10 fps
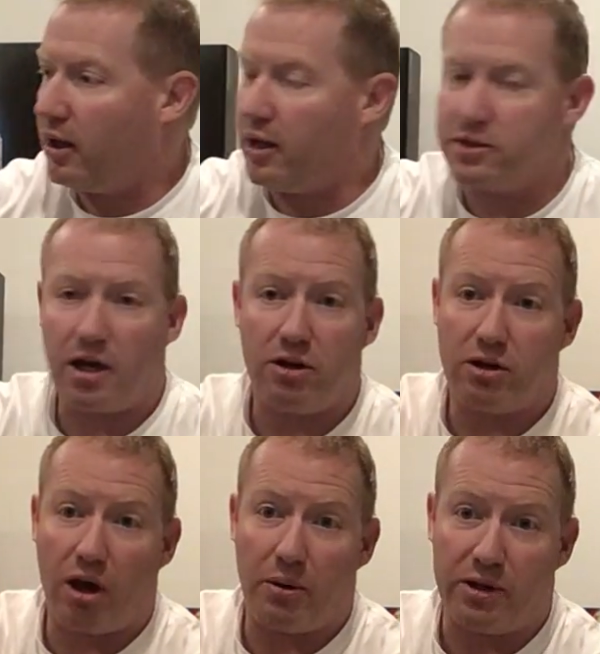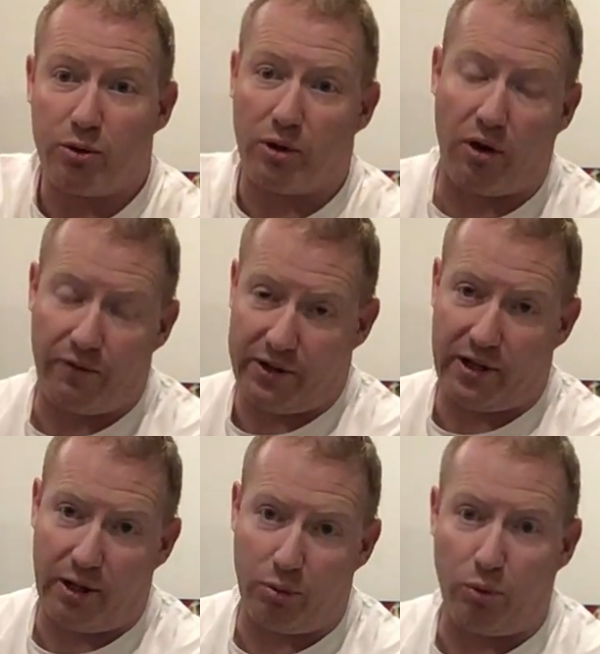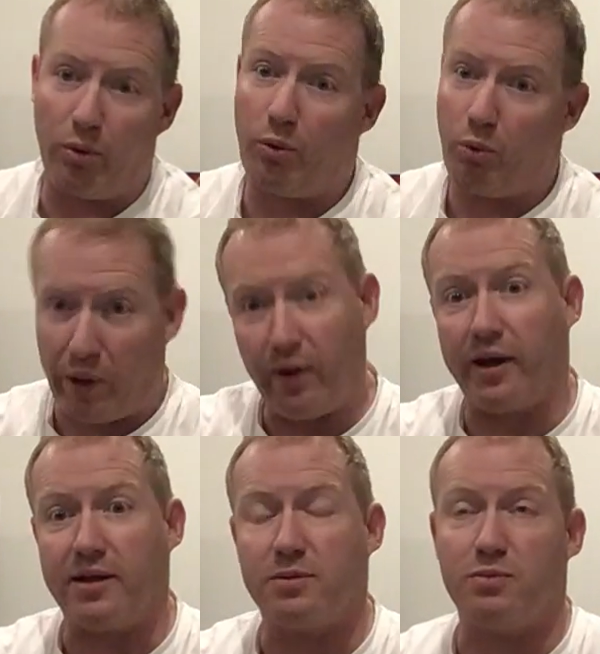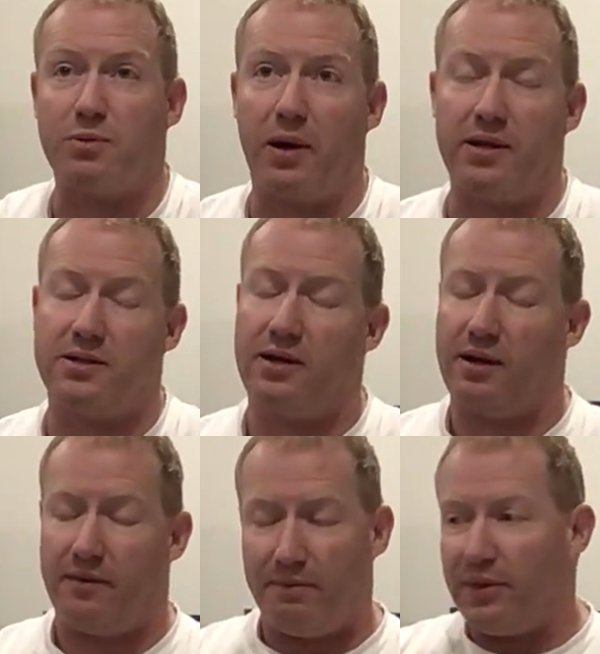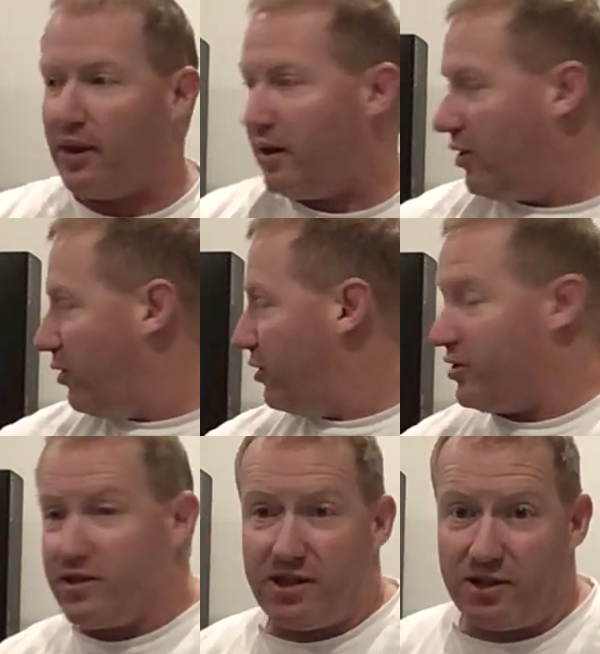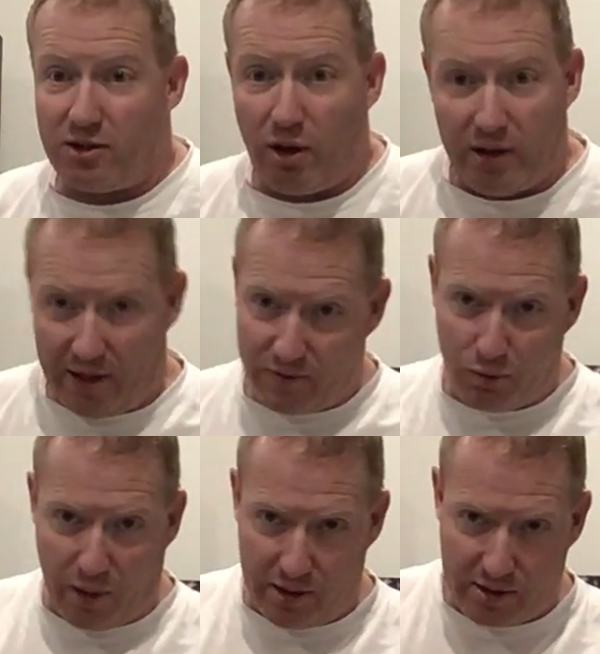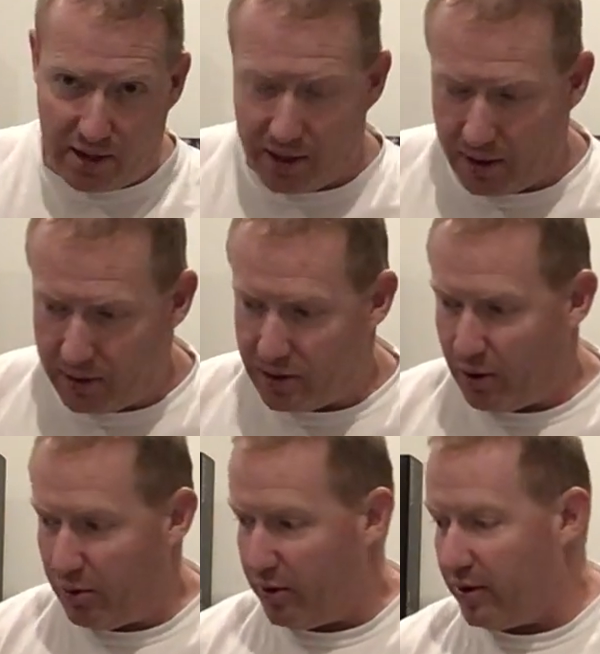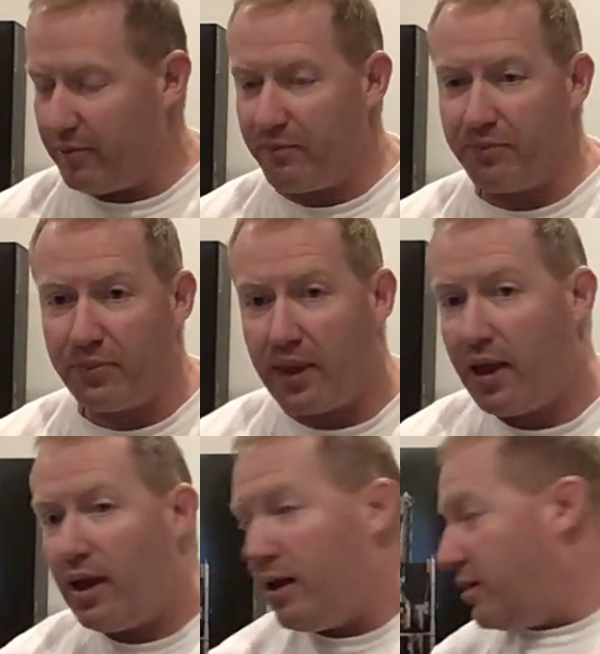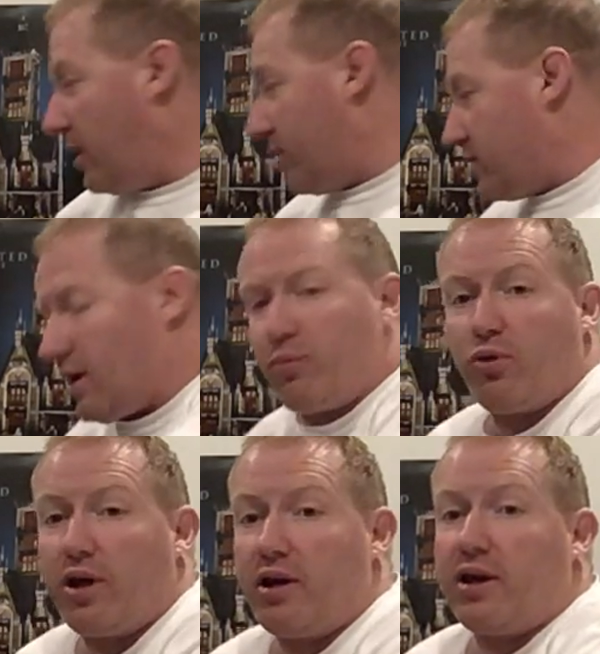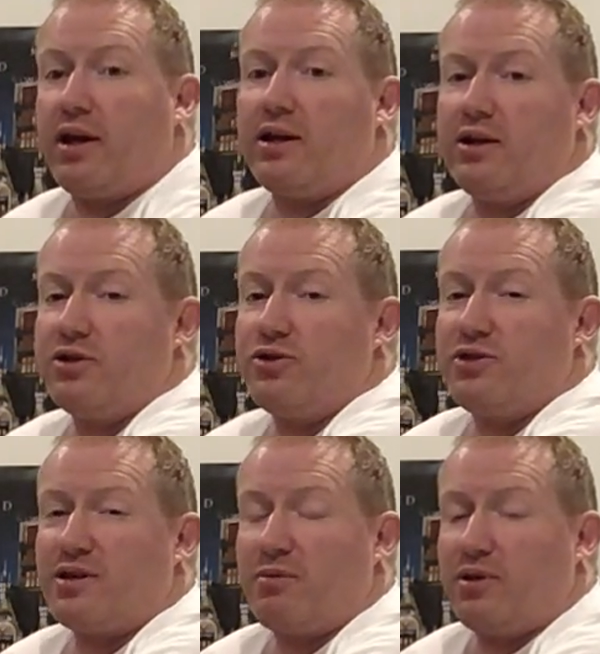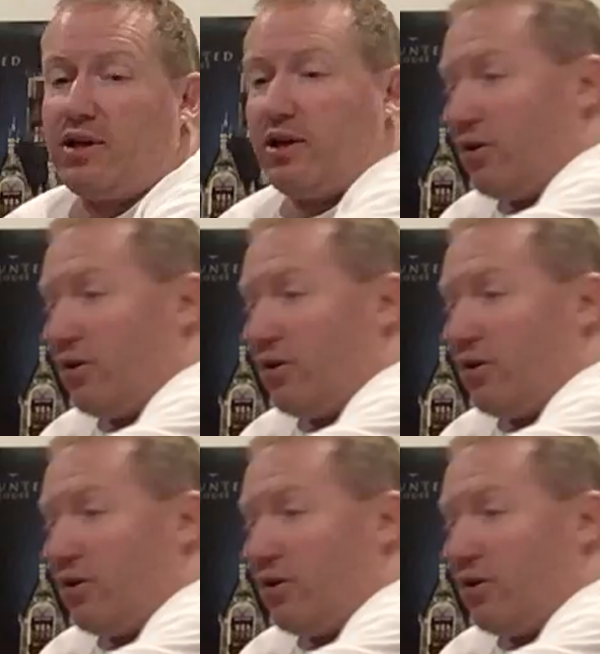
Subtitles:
It's going to go into a coffee table when I get some space. A lot of these things are ifs, whens, and so on. Next up, we're going to get into some of the